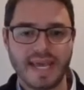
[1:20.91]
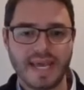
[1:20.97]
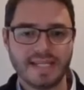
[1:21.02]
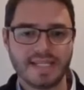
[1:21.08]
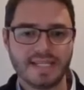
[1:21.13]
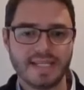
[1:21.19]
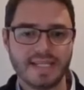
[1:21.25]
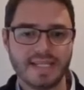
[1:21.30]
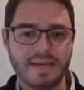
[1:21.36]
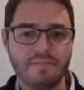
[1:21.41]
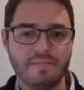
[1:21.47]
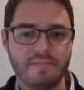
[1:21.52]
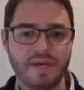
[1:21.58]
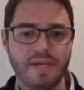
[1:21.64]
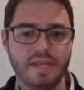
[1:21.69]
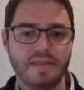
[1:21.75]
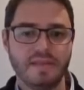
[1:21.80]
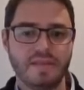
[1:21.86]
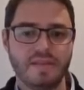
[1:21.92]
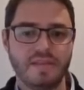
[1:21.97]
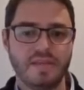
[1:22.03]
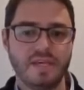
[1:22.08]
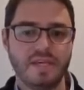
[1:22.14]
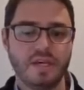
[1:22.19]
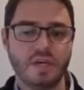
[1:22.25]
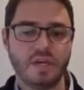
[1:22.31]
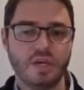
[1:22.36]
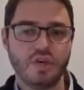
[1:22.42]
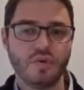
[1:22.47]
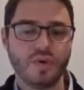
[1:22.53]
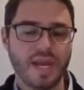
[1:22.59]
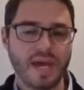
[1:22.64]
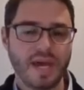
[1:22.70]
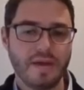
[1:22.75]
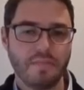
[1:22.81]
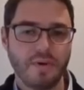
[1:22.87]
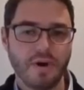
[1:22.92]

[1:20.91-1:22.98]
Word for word: enter them in the Q&A